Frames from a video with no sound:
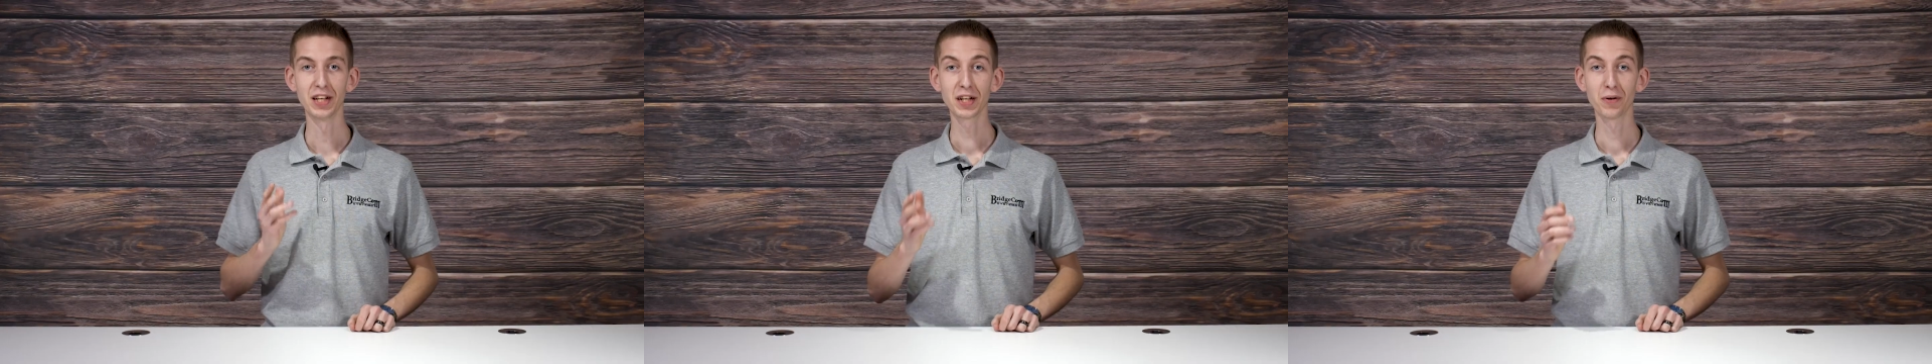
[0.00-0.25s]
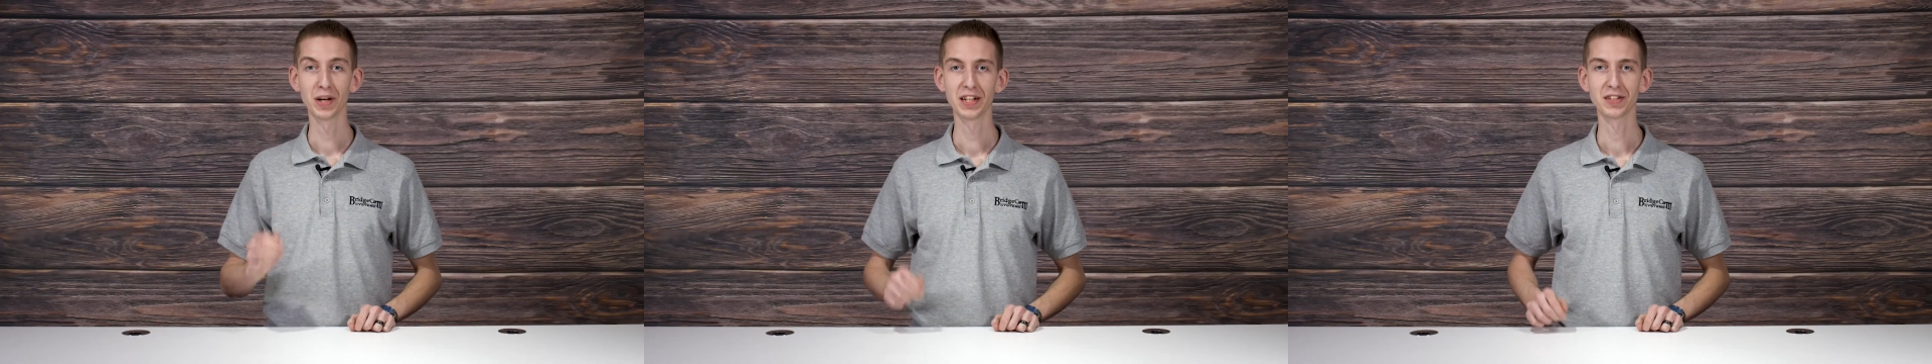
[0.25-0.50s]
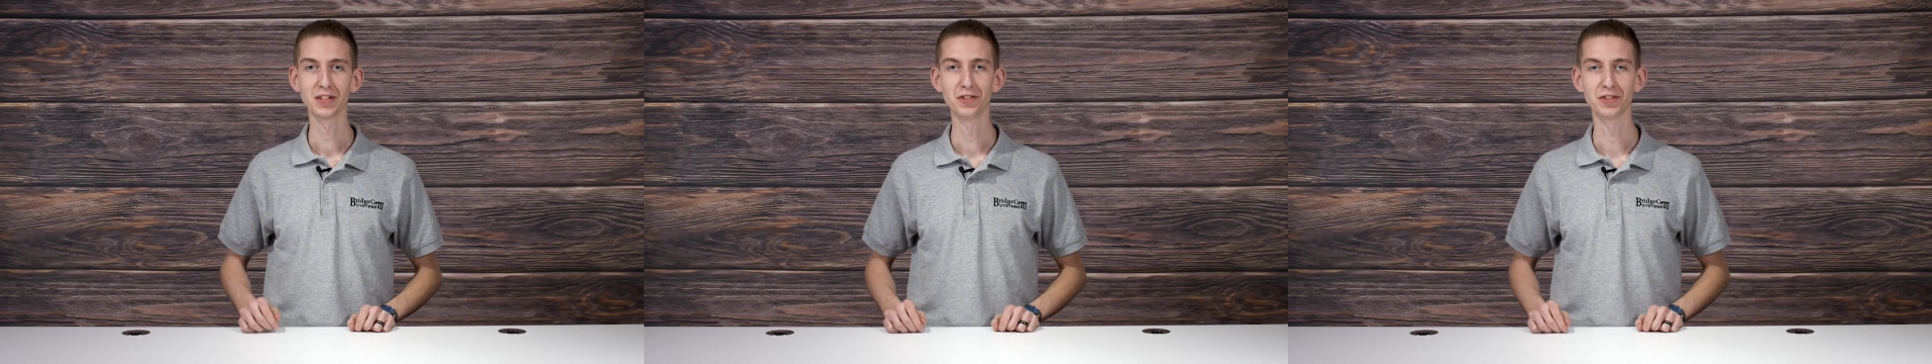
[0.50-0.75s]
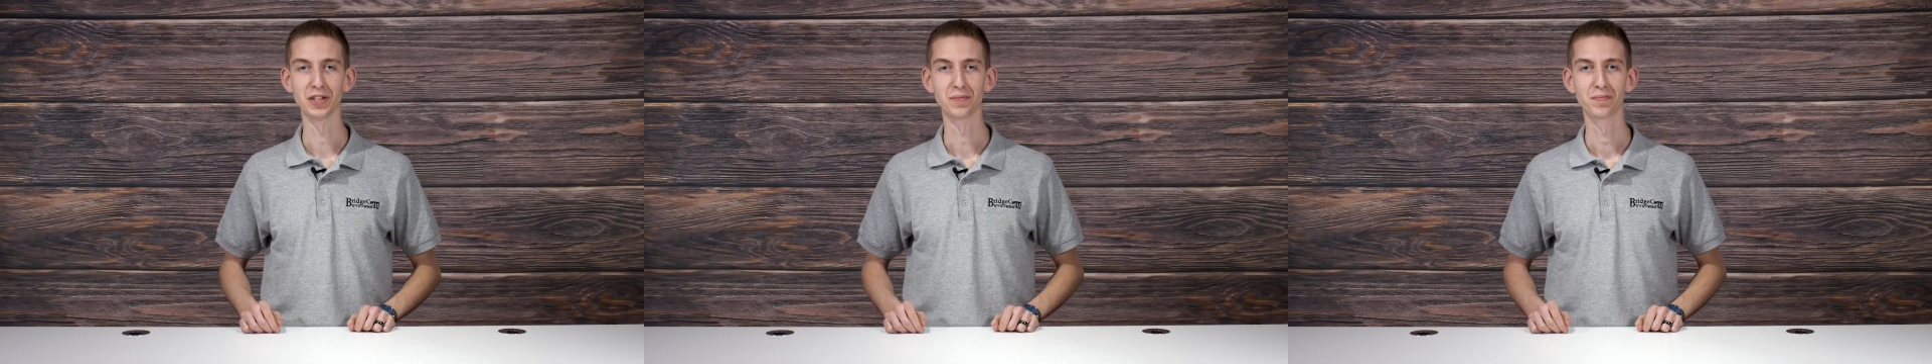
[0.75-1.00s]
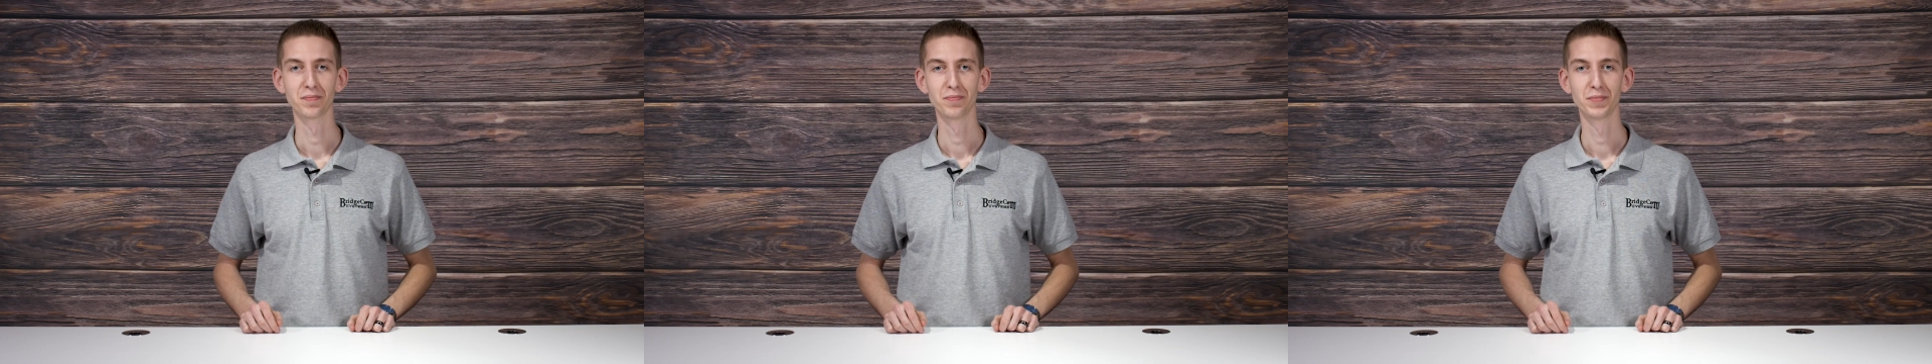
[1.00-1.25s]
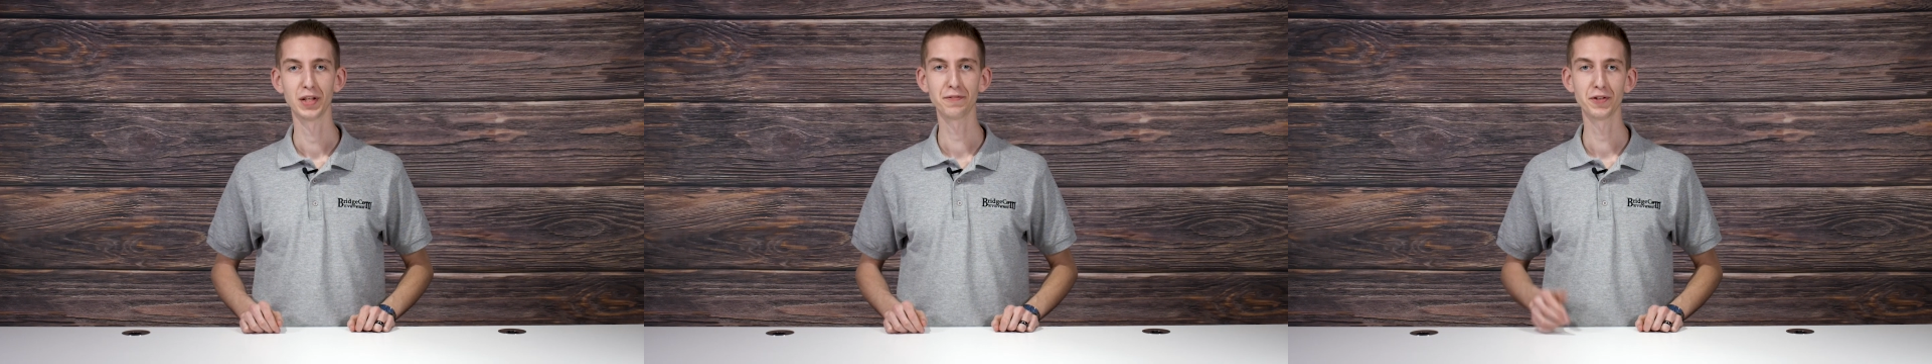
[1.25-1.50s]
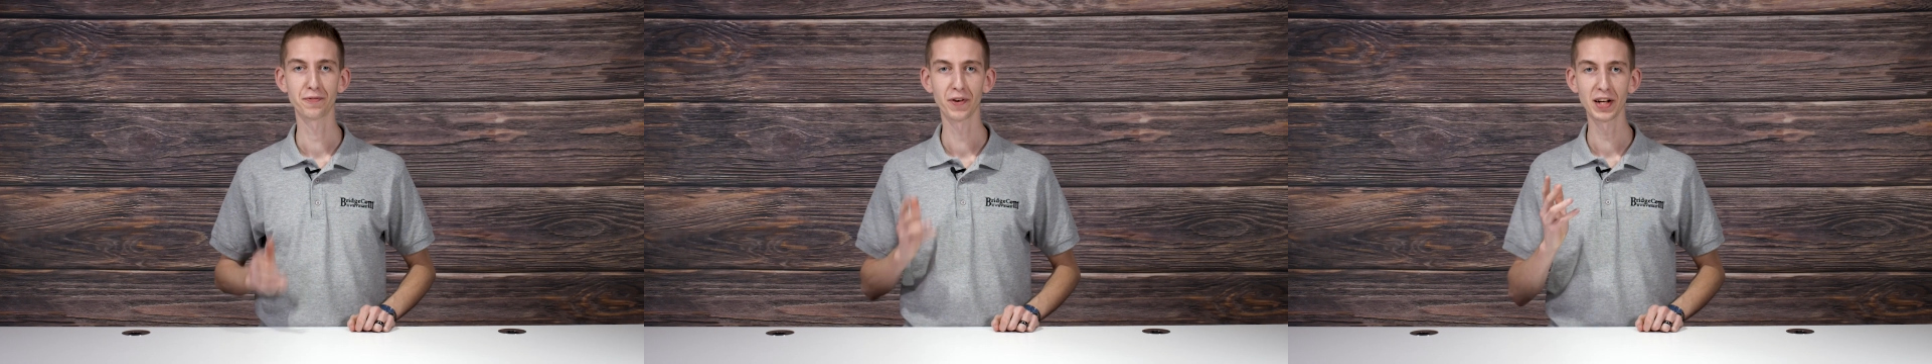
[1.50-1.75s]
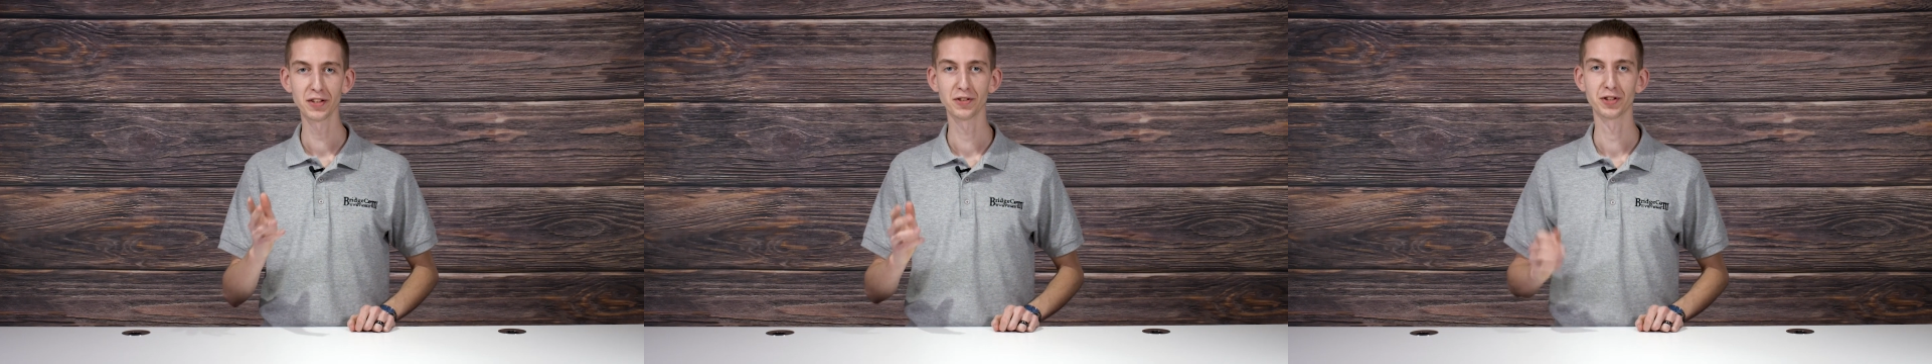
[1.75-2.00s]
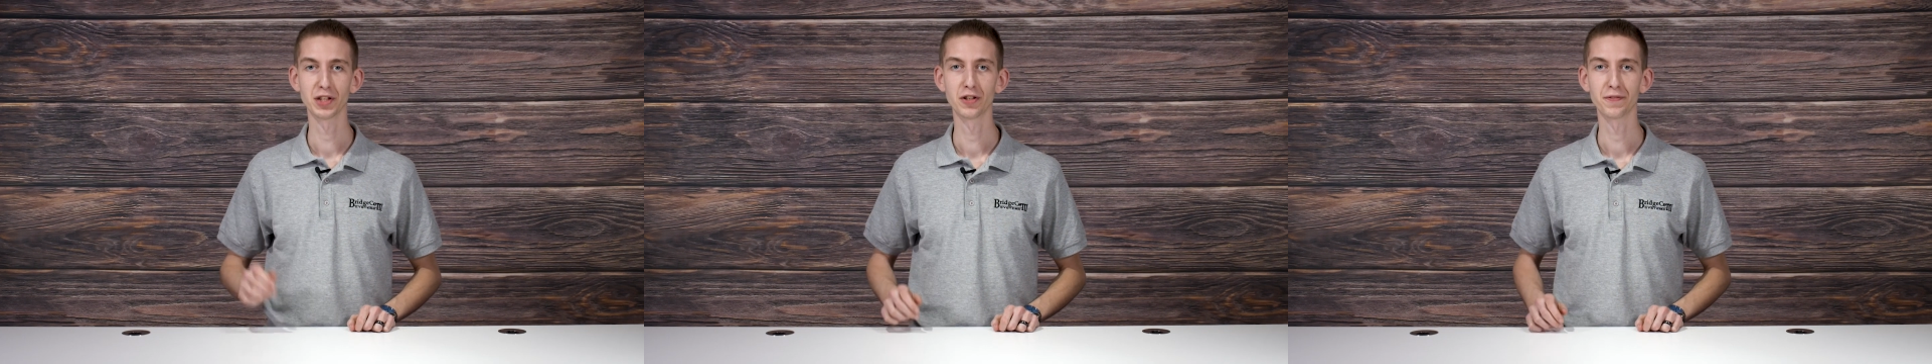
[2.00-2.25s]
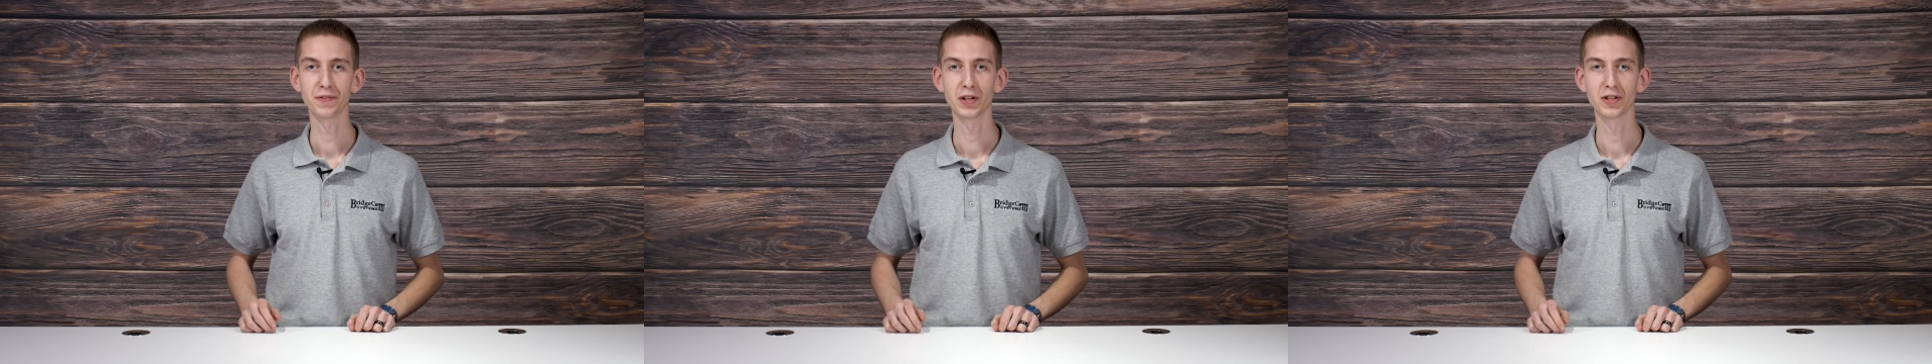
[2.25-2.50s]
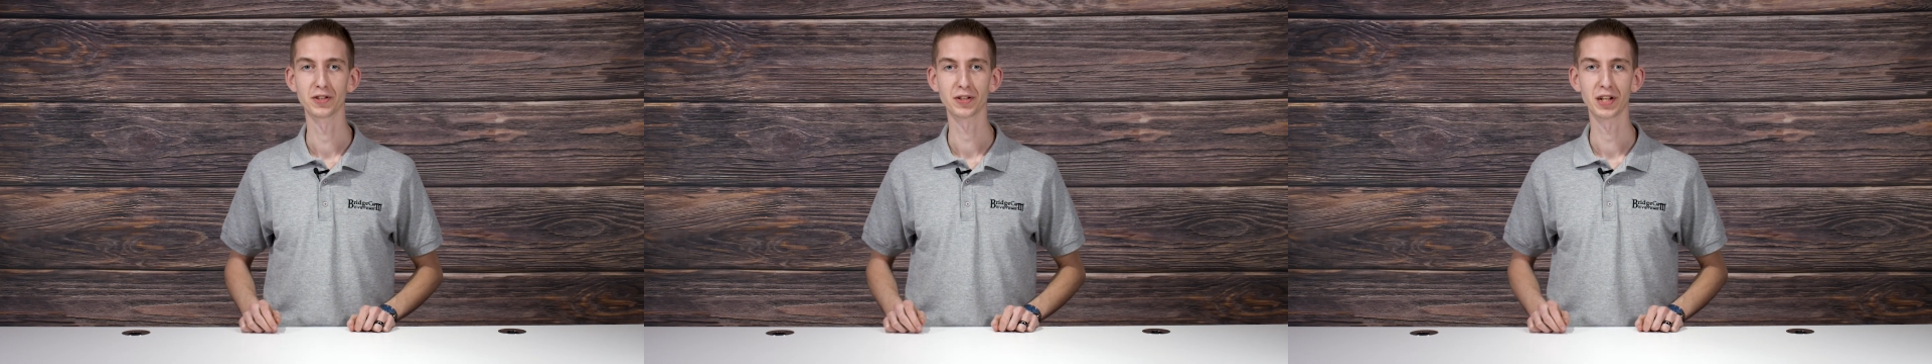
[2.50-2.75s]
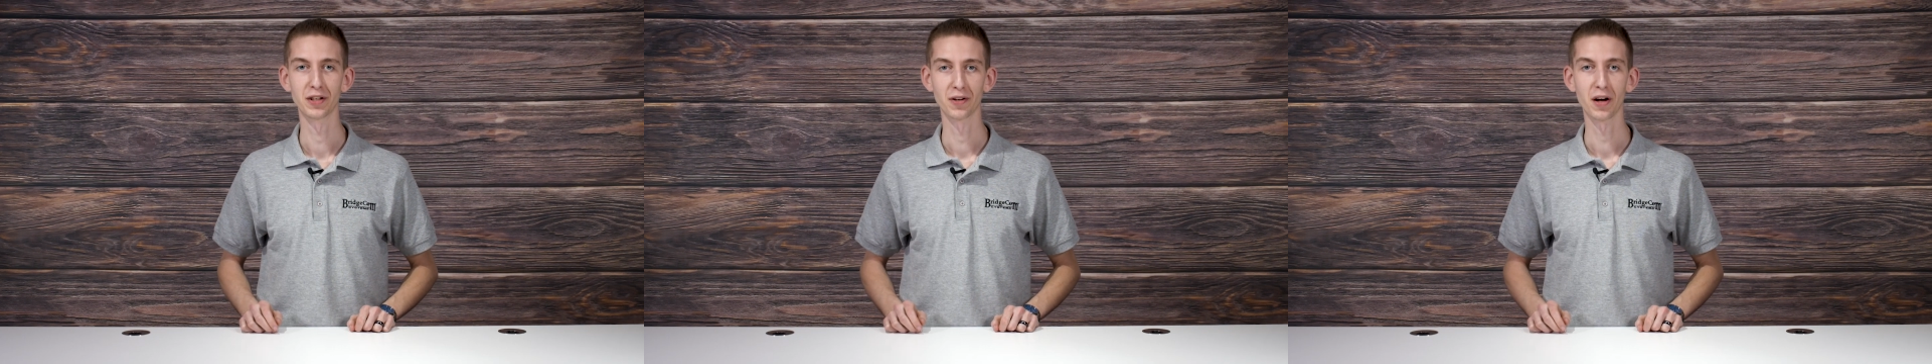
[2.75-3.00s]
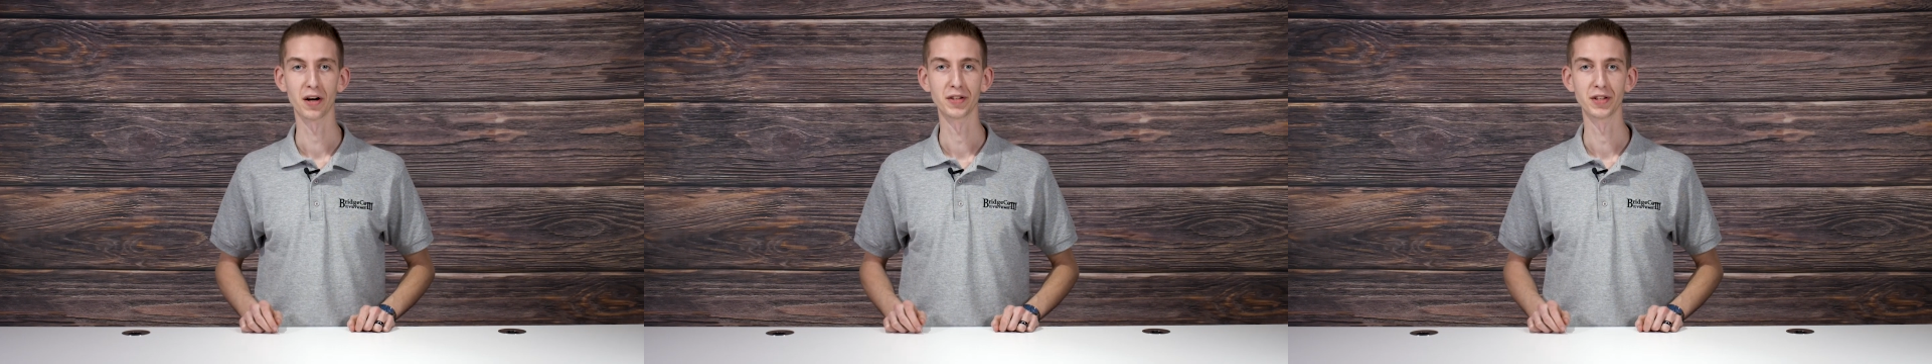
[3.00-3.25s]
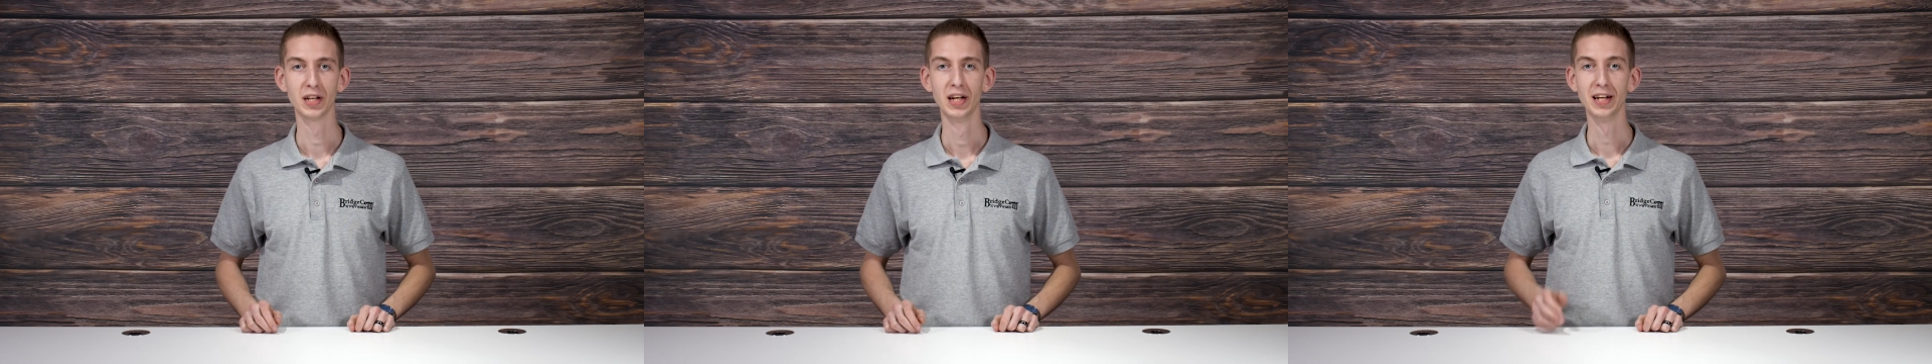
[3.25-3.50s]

then go ahead and use it. If you find there's interference later on,